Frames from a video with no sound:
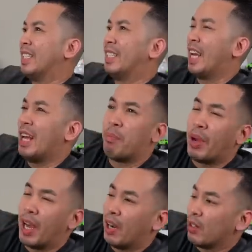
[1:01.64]
10
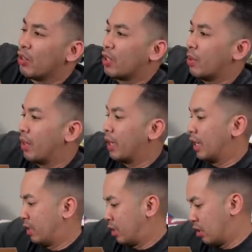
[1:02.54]
pairs or something like
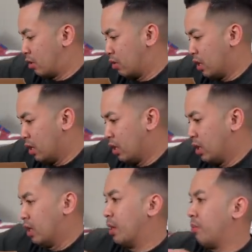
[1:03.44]
that. So,
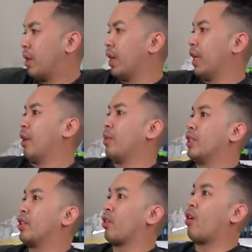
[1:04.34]
but
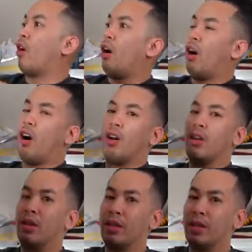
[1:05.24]
anyways, they're all,